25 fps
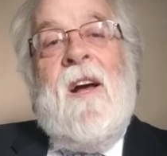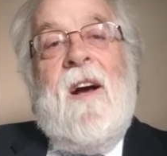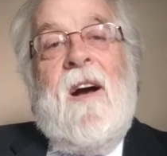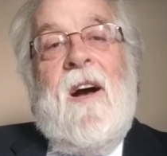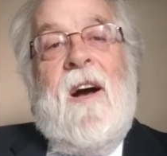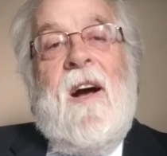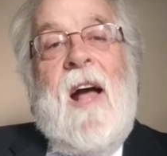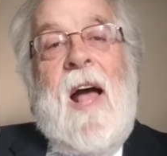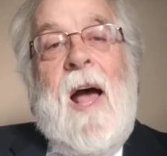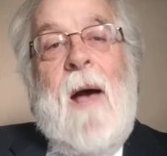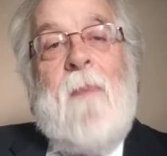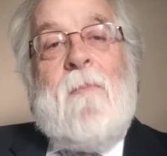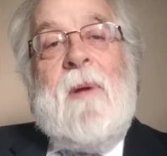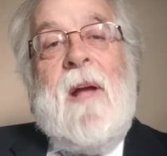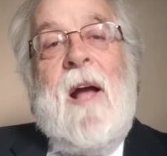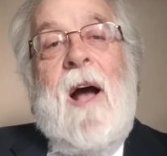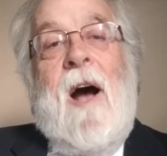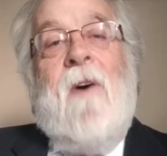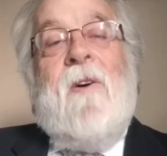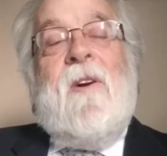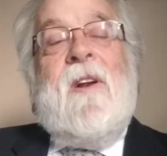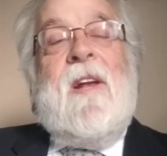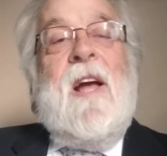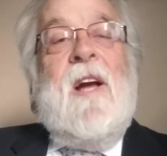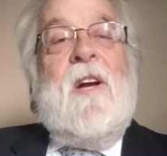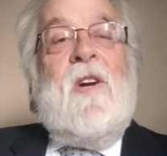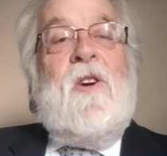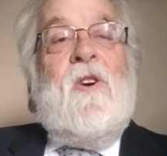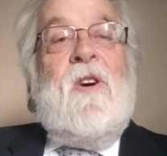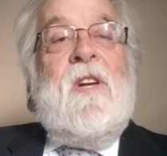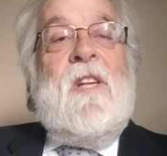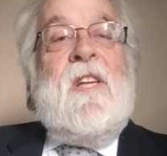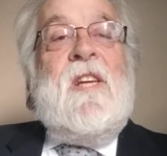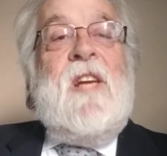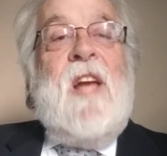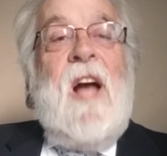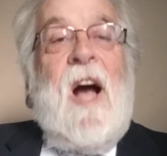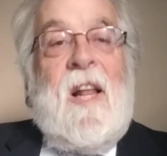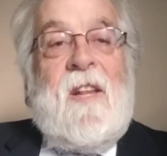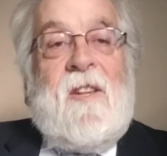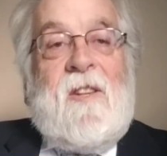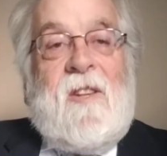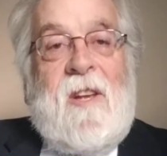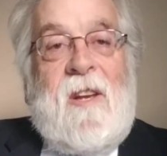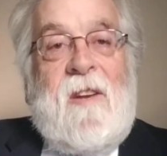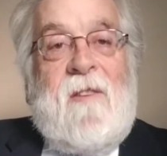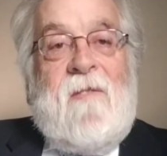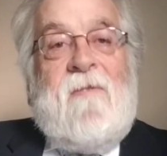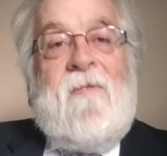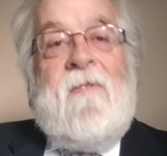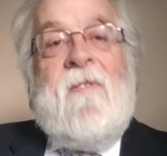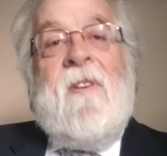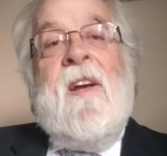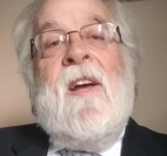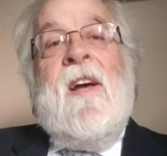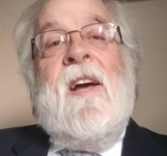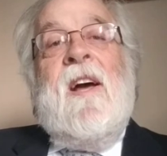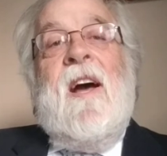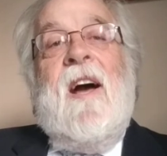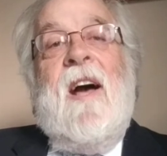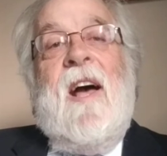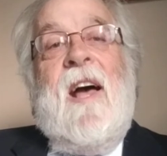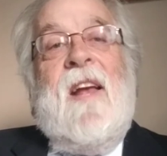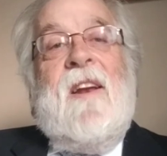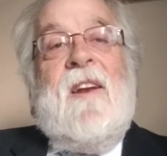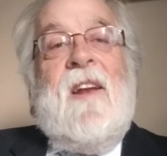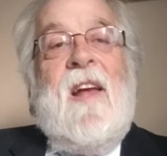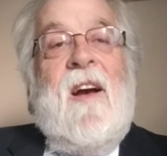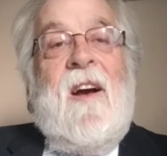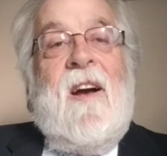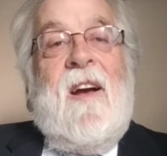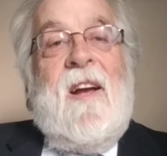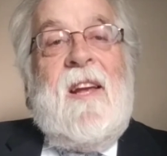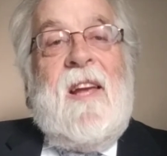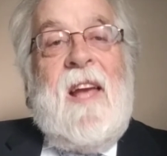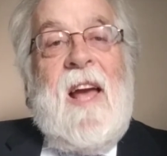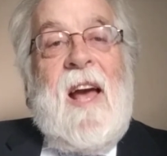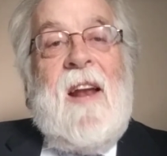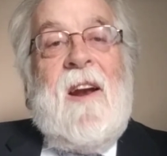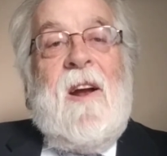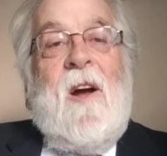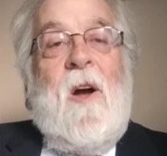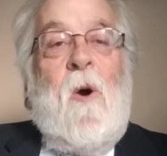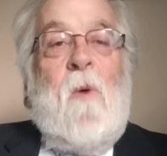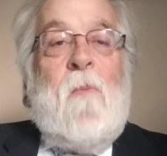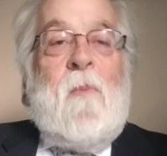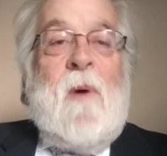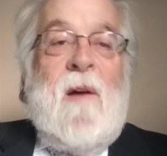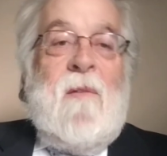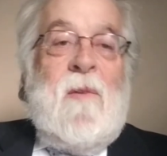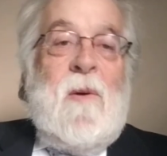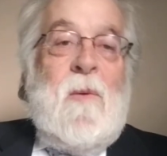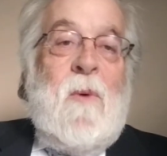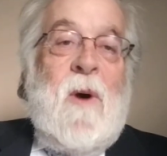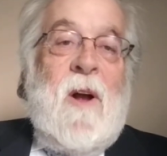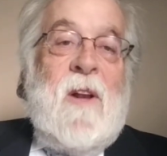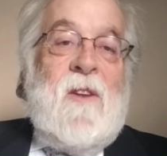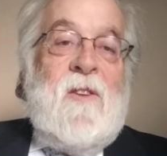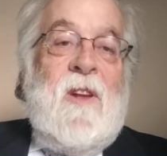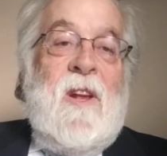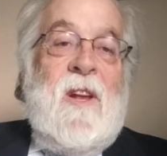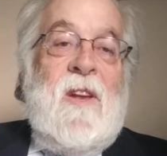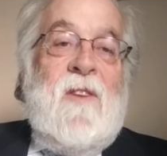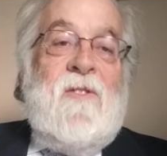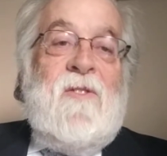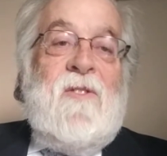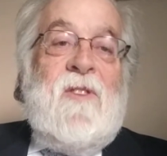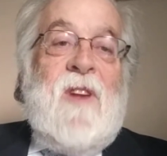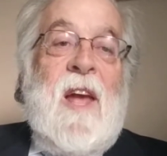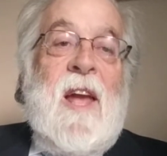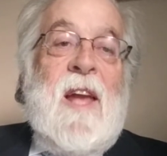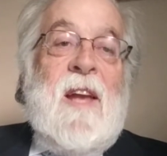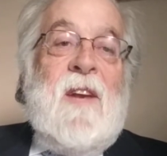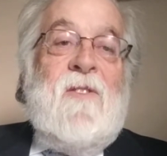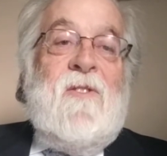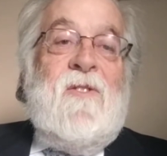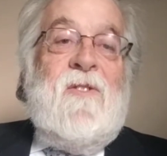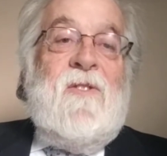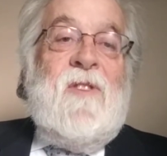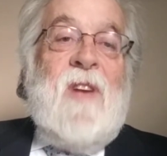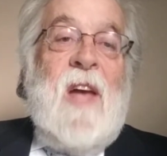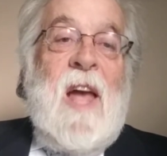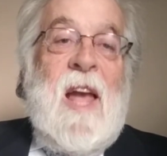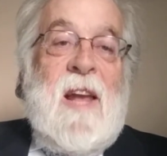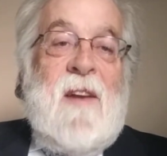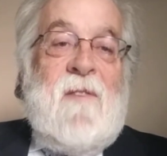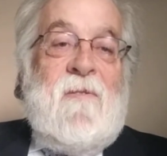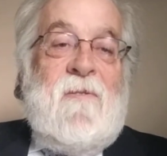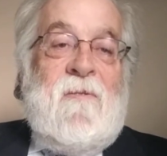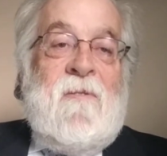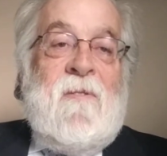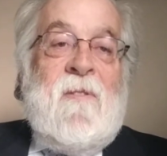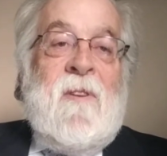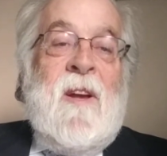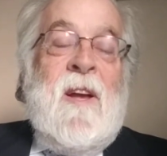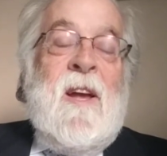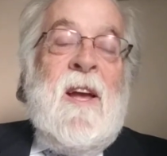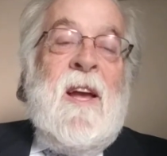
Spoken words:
a happy holiday, a good Yantiv, and again, I hope everyone is staying safe,